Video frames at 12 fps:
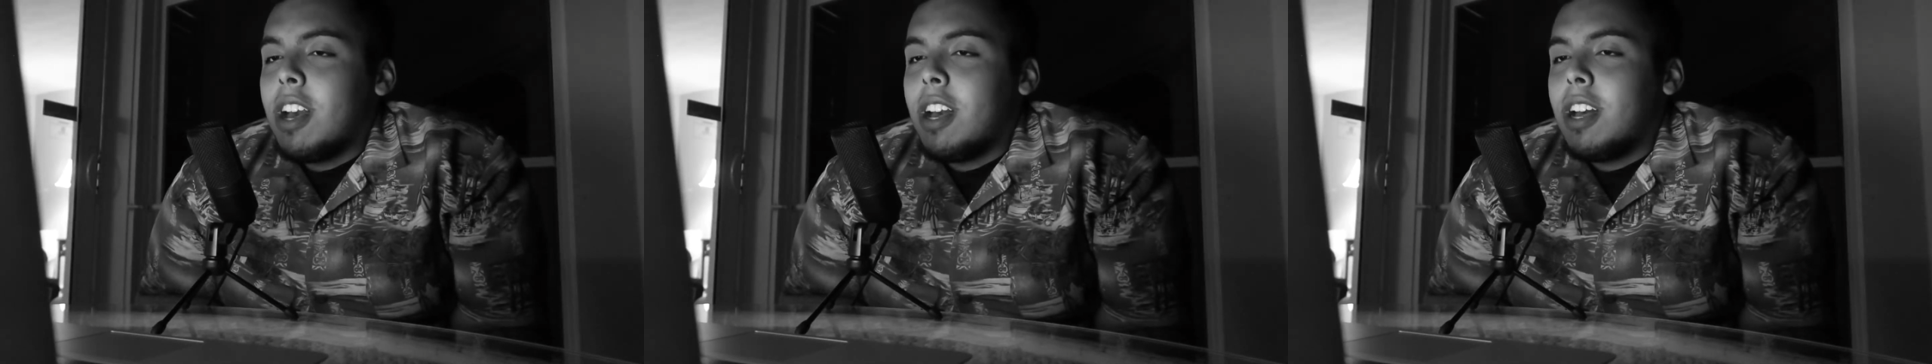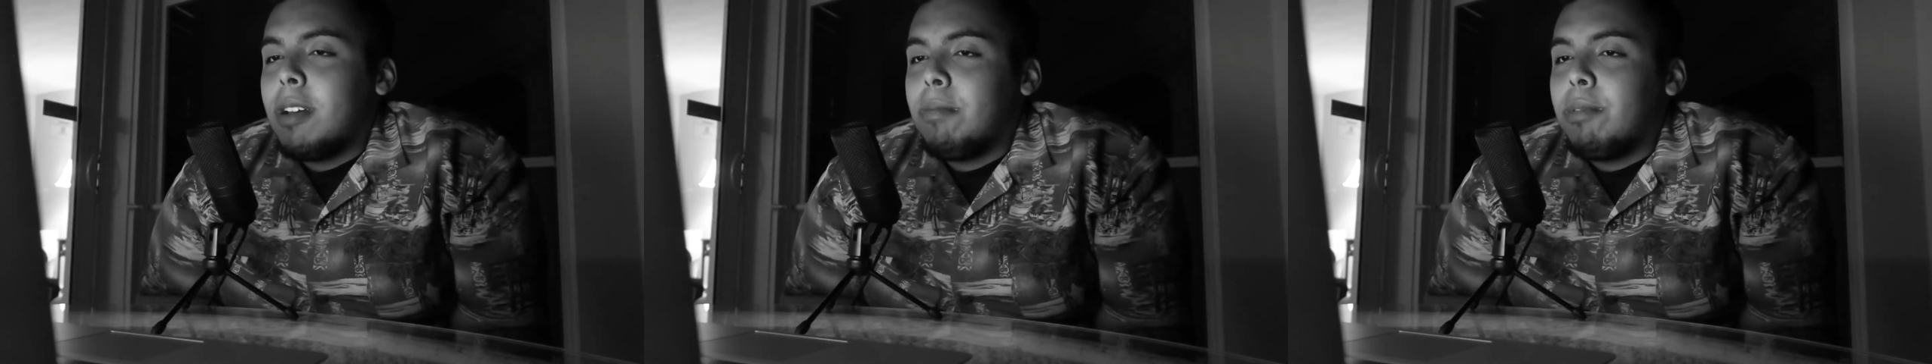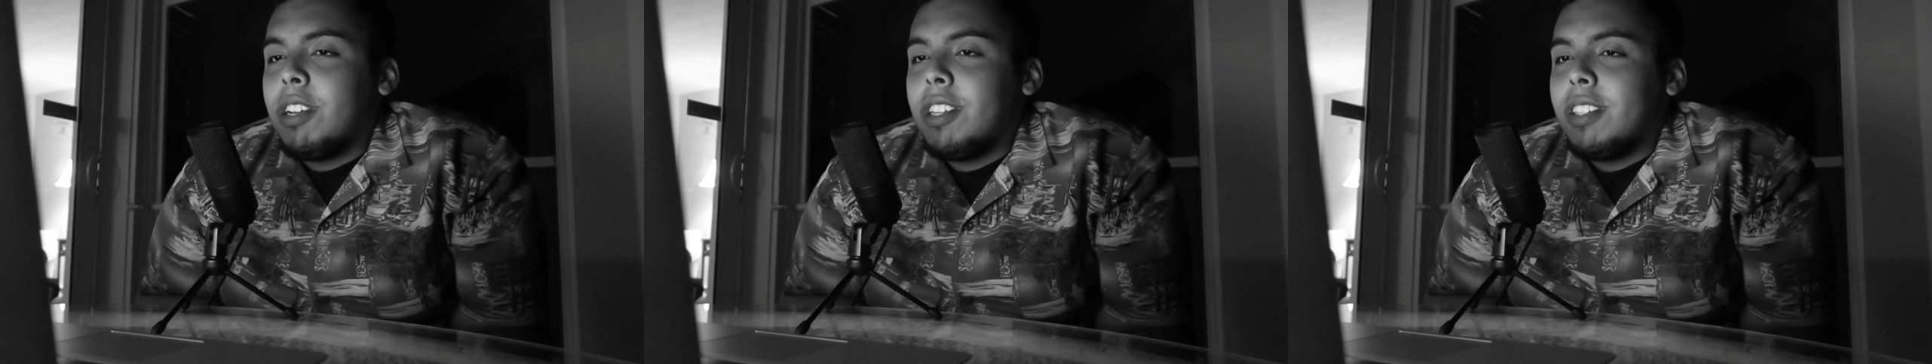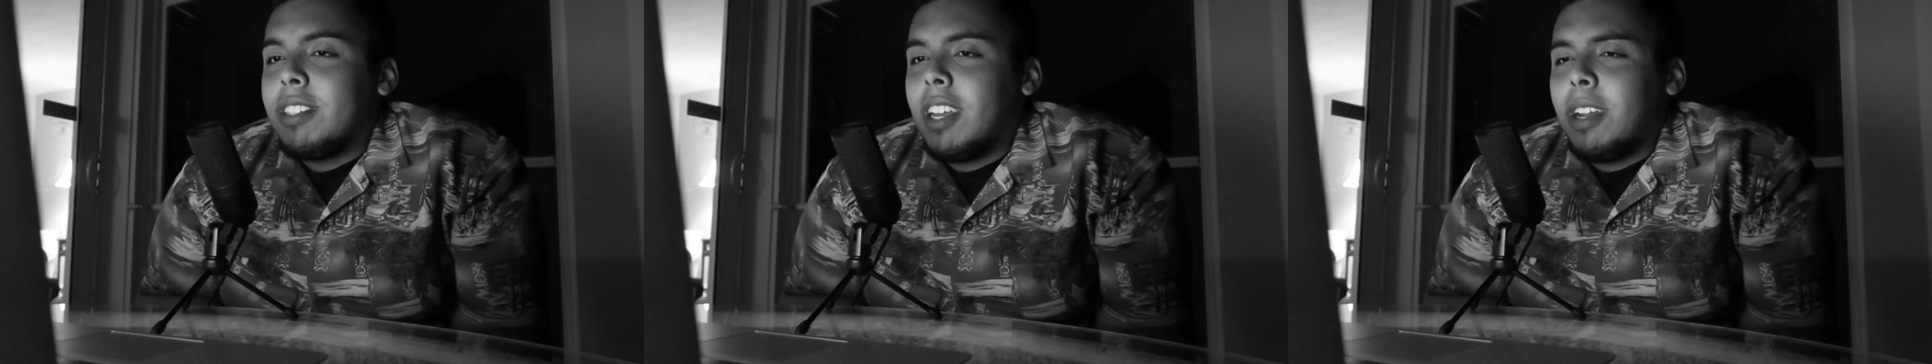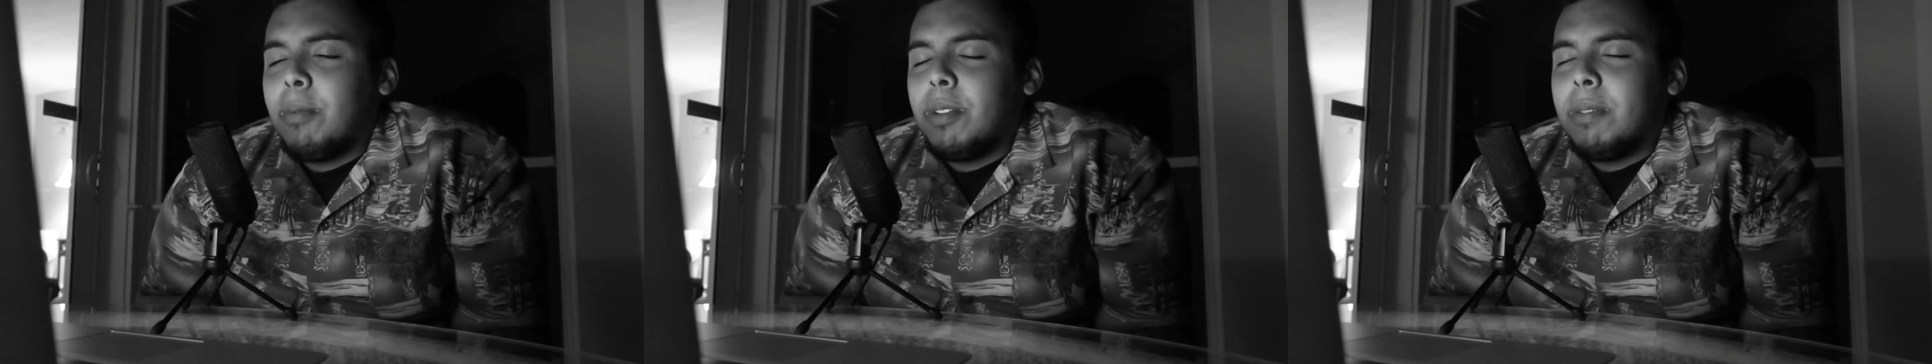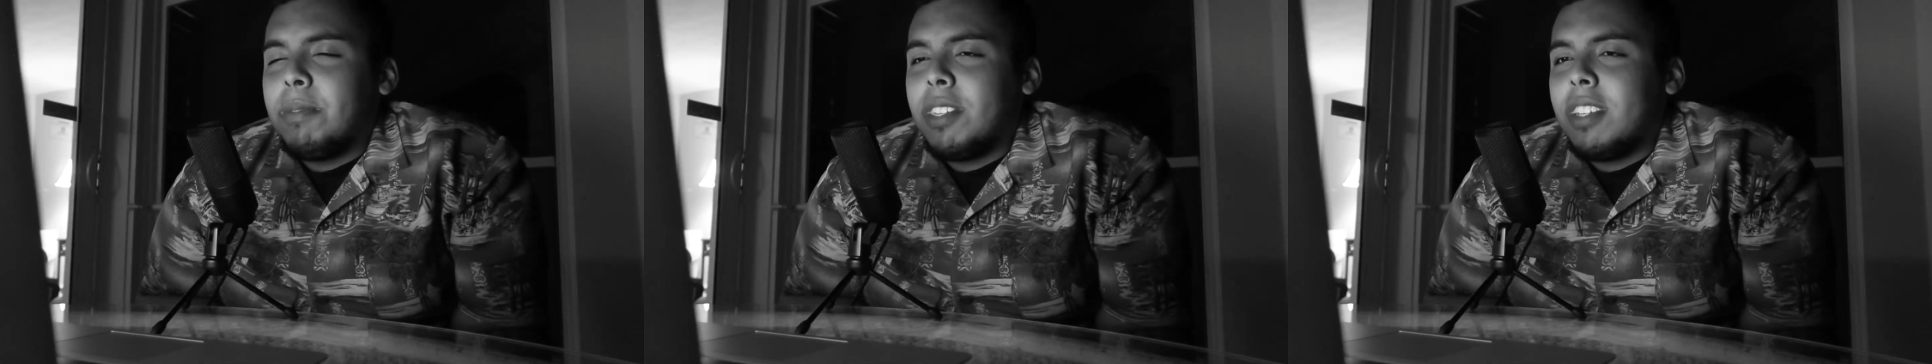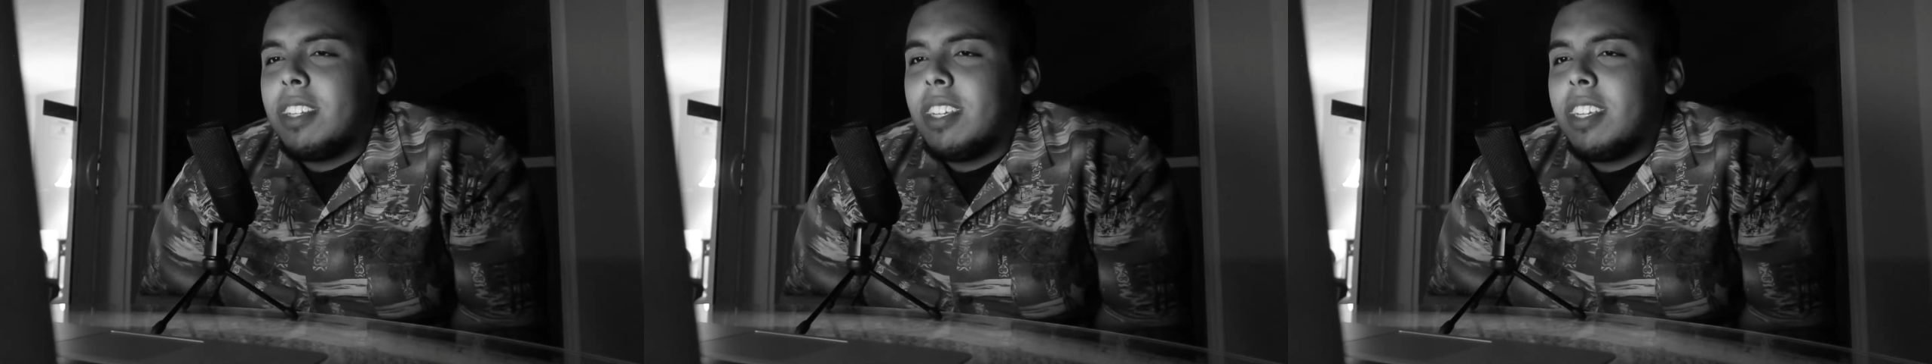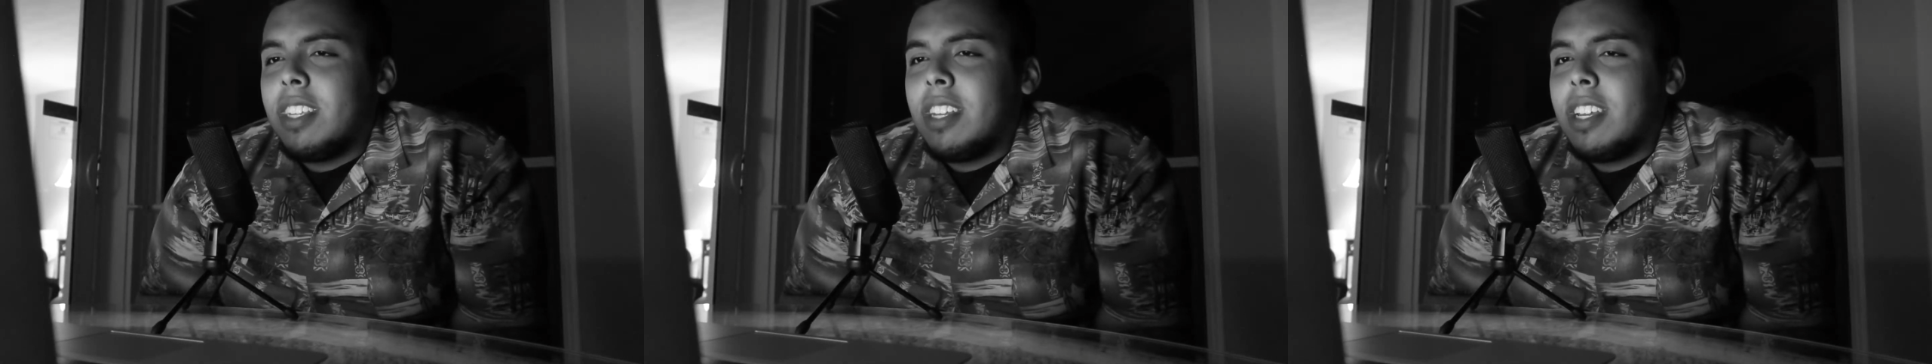but Zion Williamson
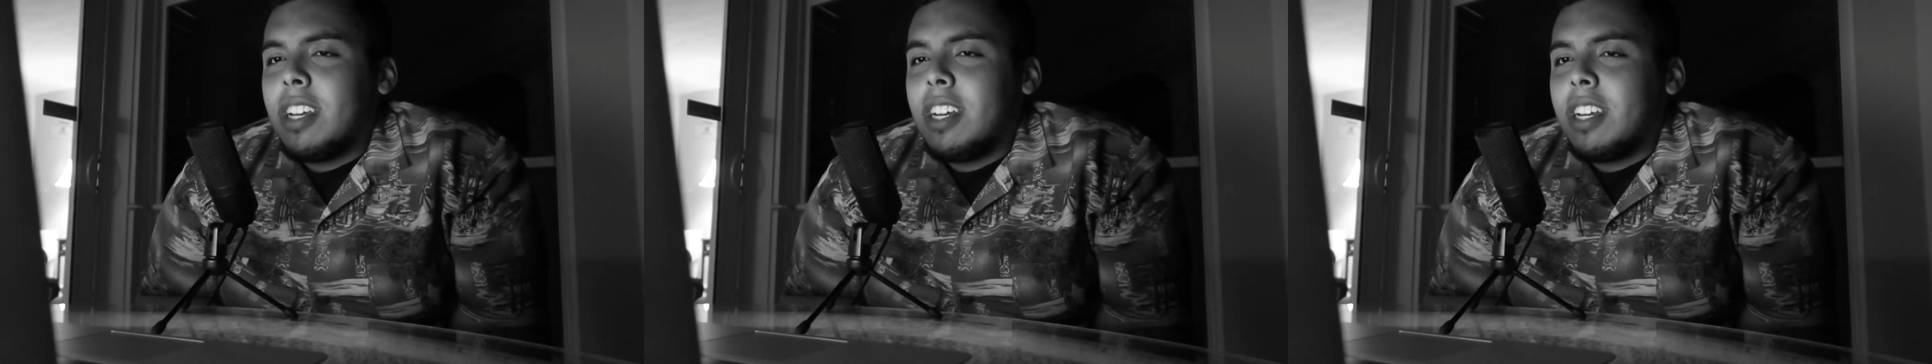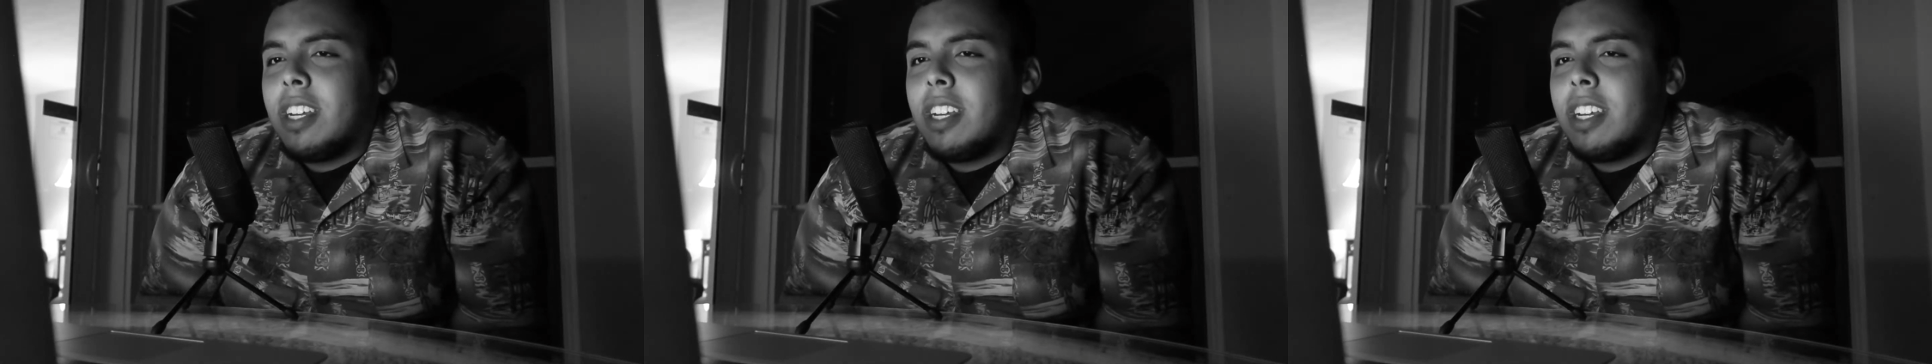did,